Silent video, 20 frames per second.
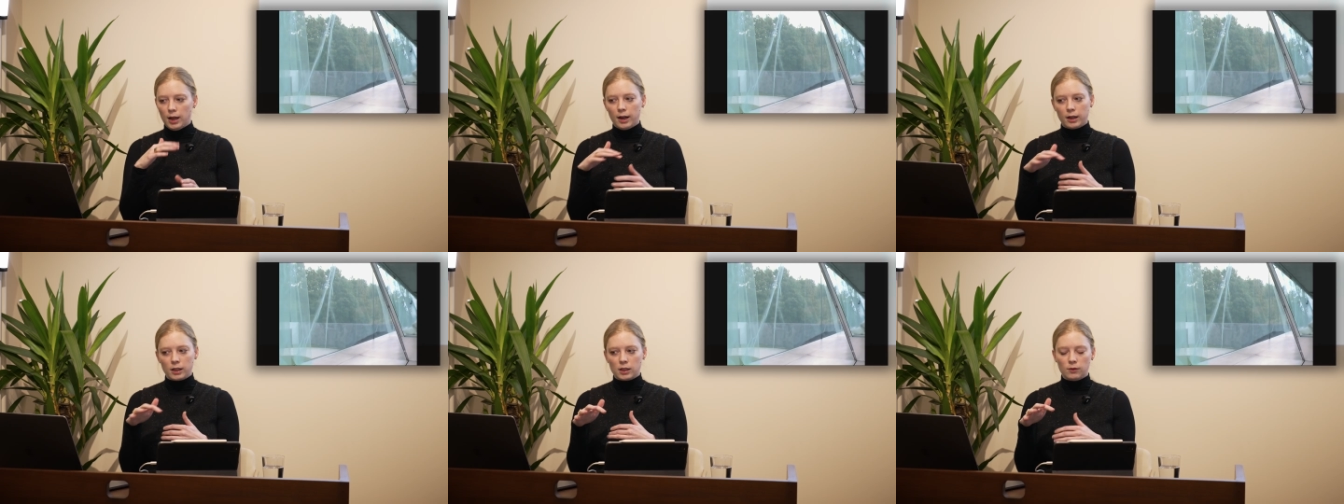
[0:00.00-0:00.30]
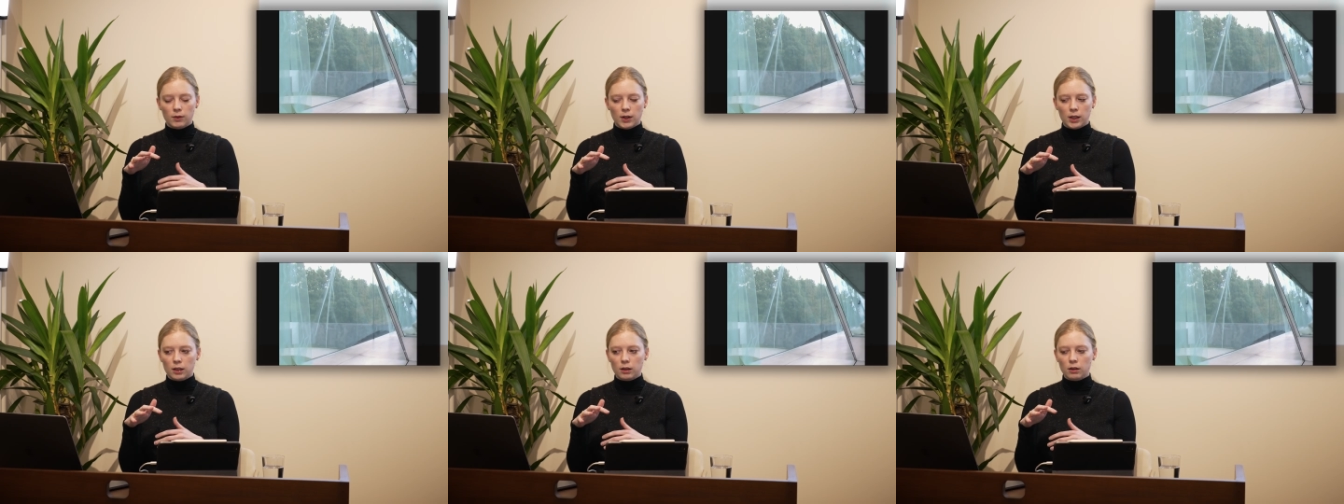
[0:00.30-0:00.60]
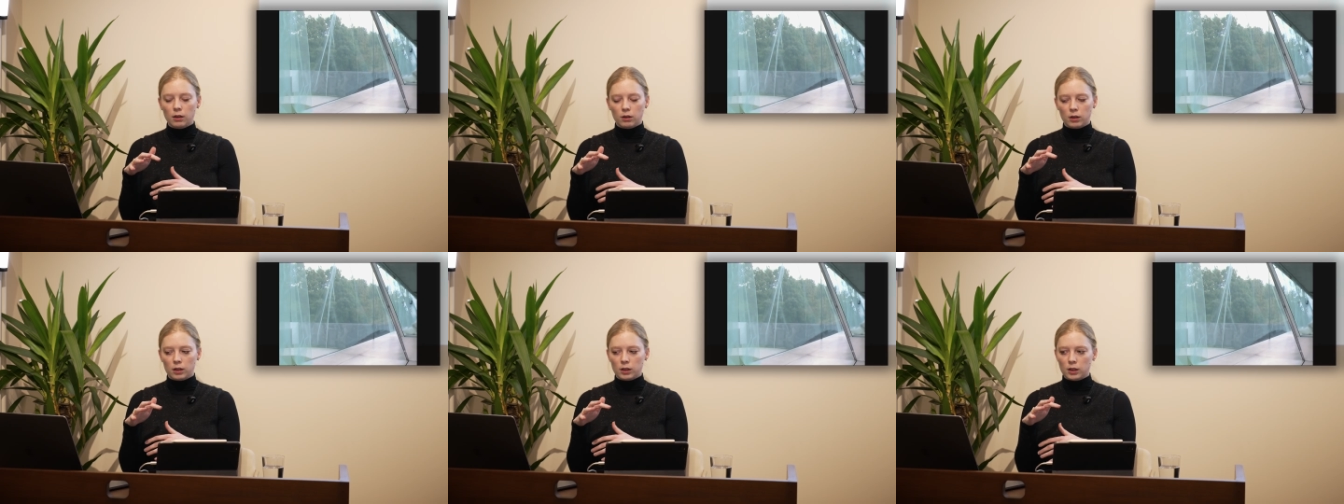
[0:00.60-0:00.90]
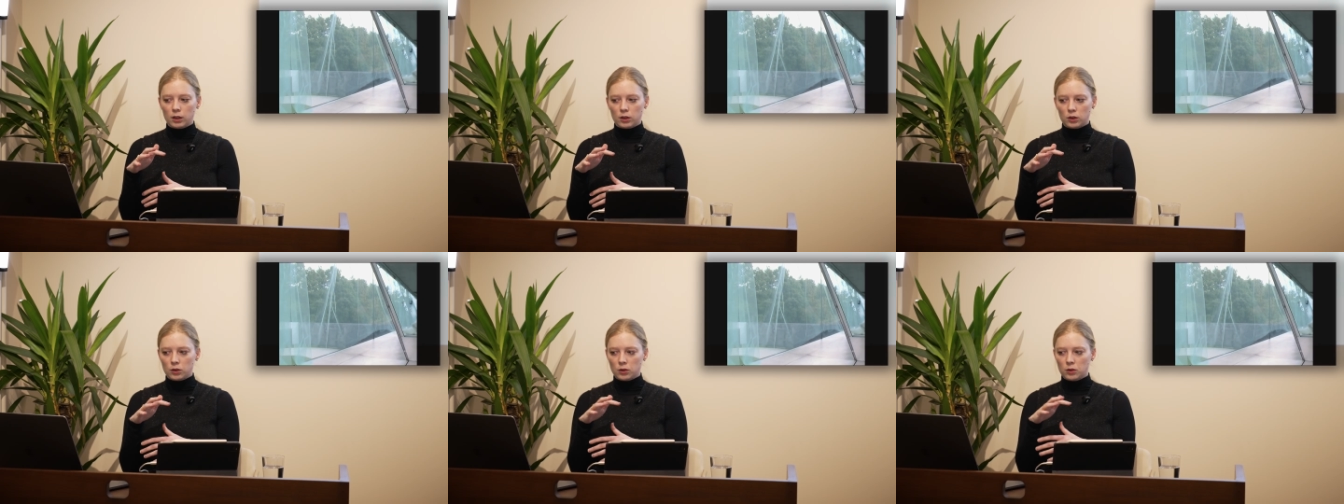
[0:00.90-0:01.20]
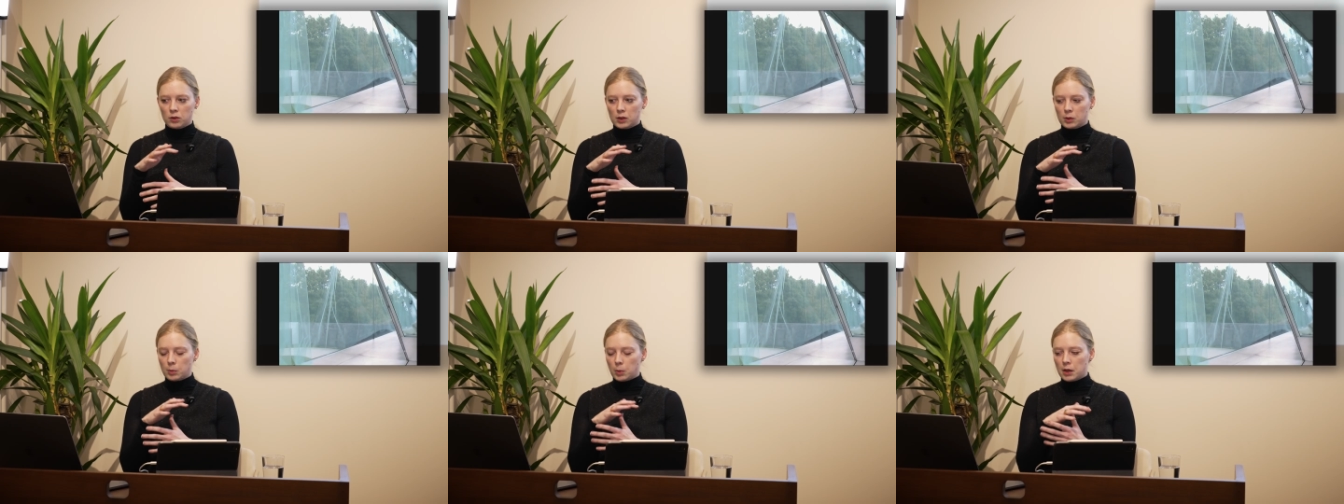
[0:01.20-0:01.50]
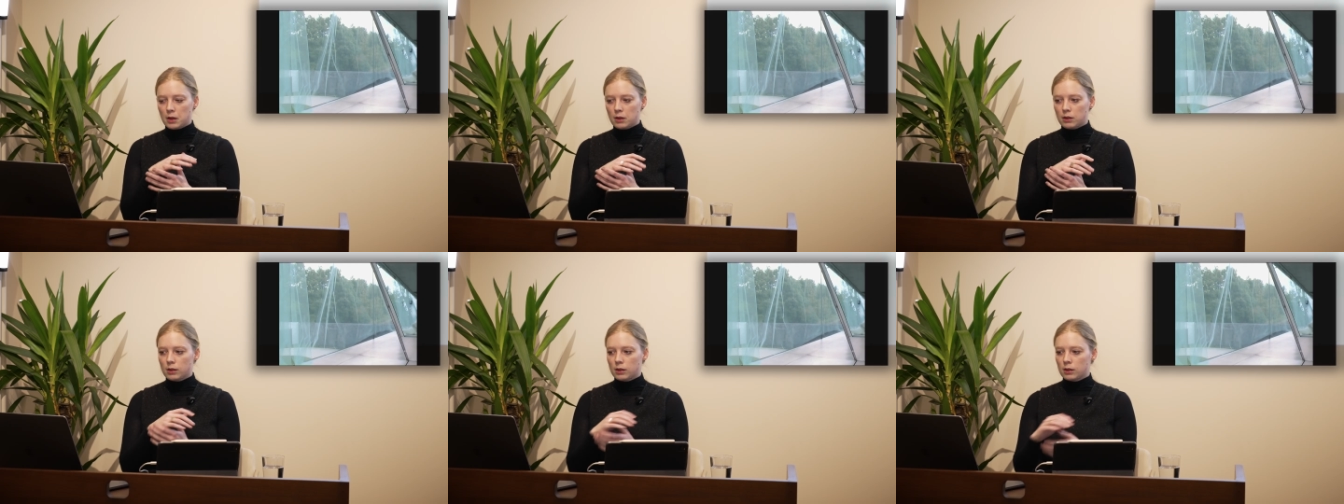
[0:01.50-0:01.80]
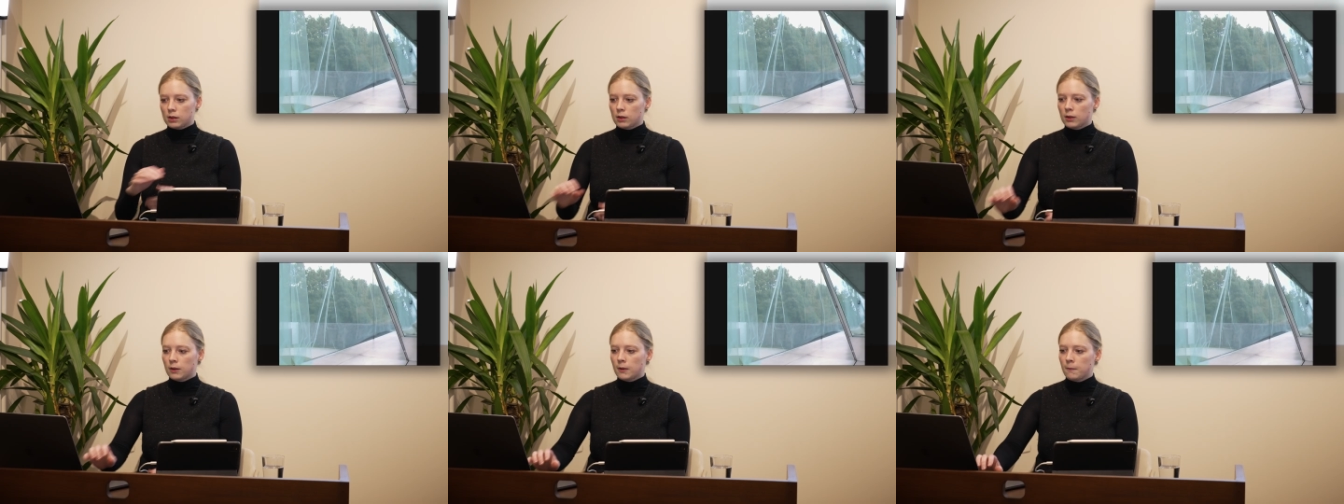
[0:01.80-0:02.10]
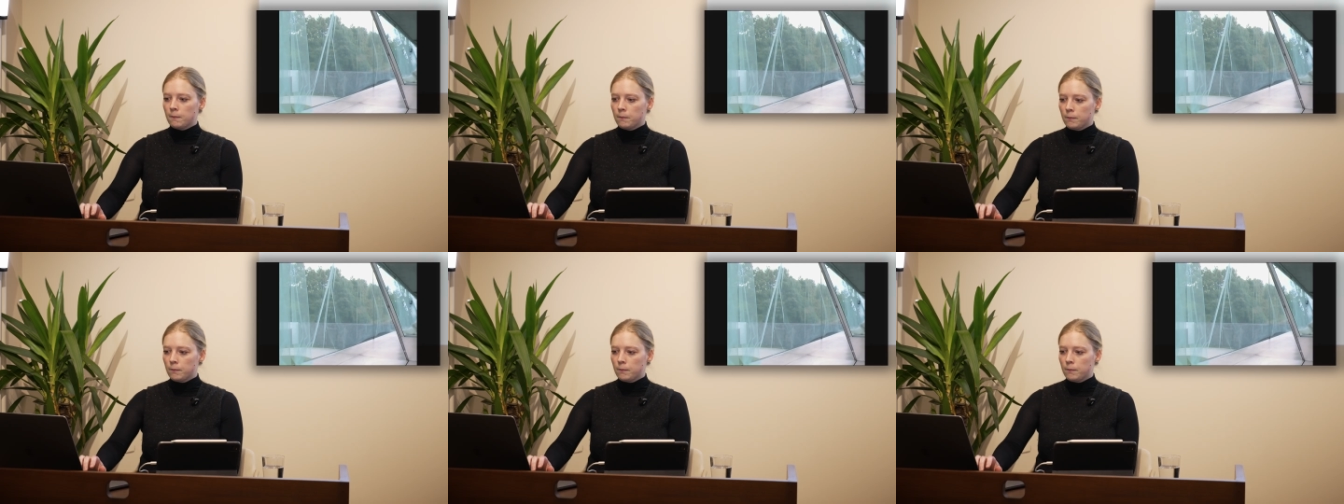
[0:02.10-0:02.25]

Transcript: activating the architectural space.